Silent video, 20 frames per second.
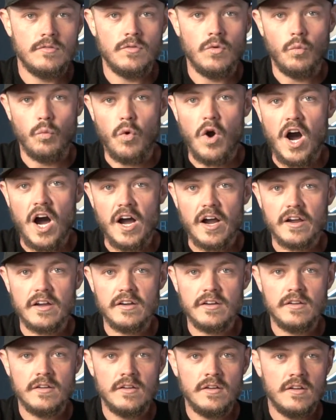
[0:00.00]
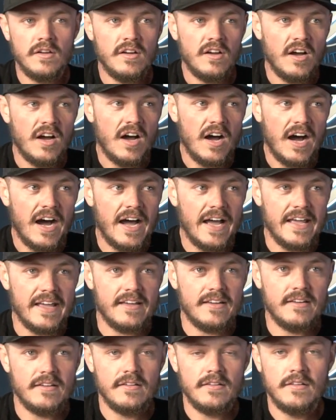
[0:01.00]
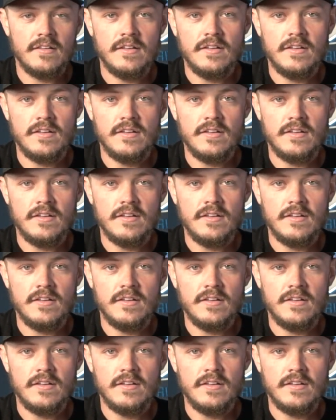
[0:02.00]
walk, hike,